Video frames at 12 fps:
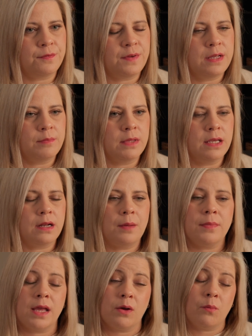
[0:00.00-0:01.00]
family? And
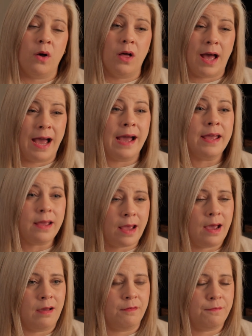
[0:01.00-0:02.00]
I'm like, well, I
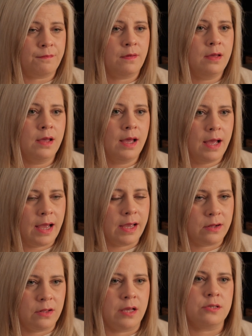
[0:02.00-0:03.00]
have high
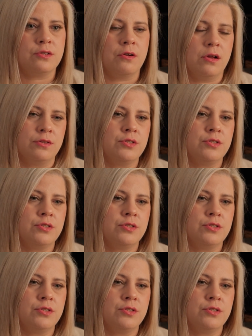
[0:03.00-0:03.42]
cholesterol.